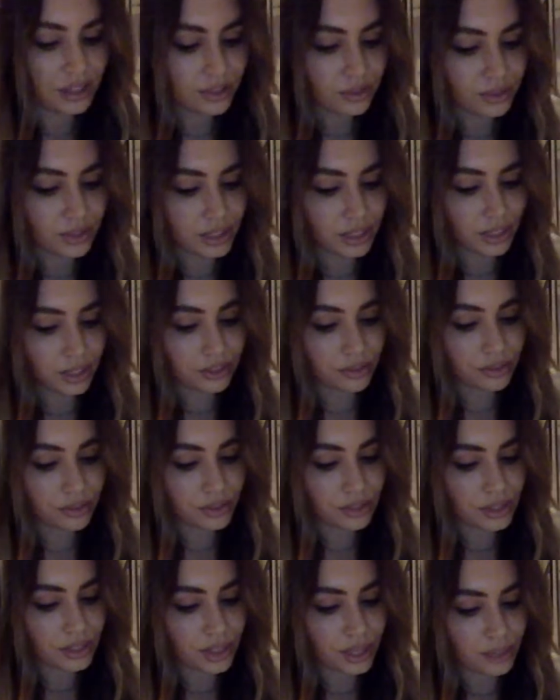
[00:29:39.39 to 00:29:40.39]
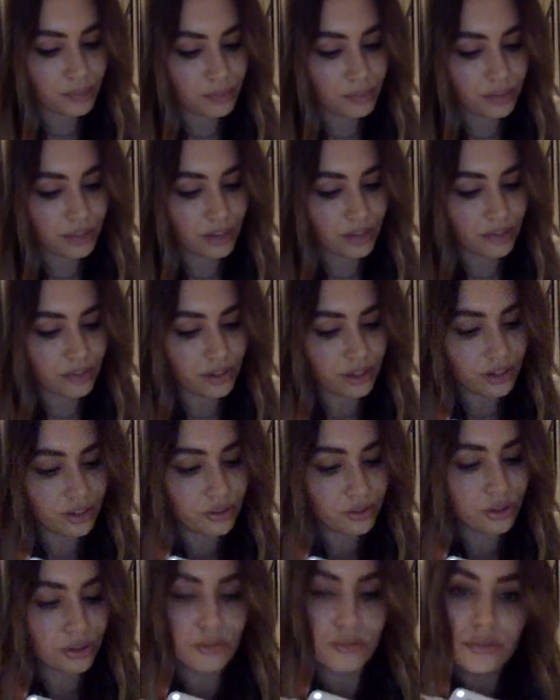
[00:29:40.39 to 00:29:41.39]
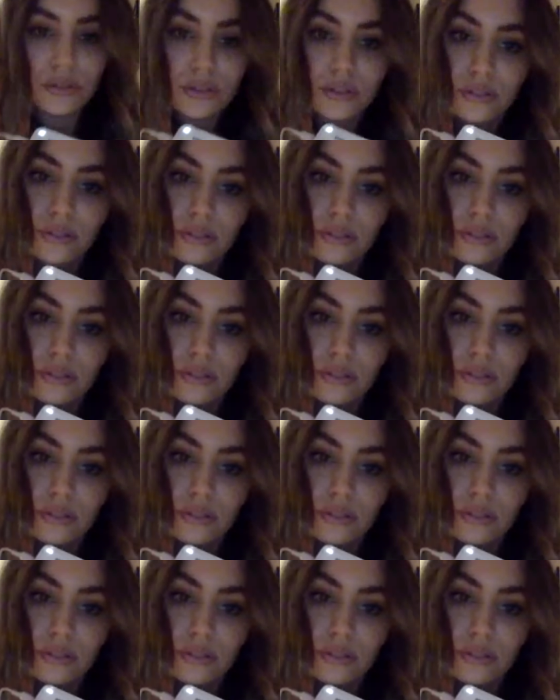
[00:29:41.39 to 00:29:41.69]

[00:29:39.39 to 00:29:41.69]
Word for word: So it's like you skip every other note.